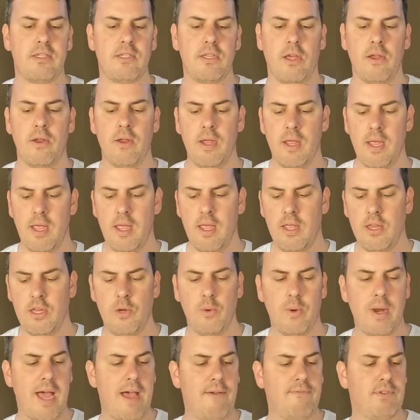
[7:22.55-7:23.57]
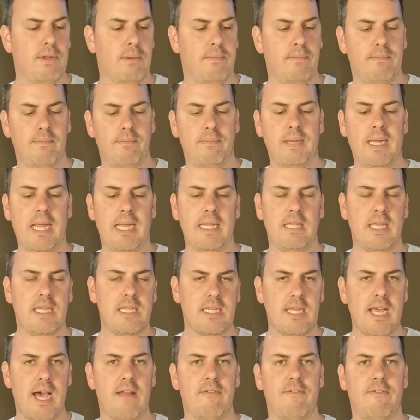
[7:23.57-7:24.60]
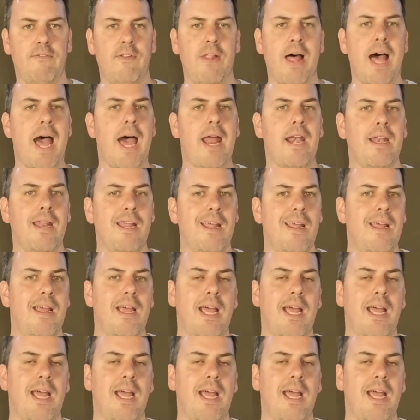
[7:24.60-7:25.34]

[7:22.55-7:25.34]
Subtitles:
So you would have to get these cut flat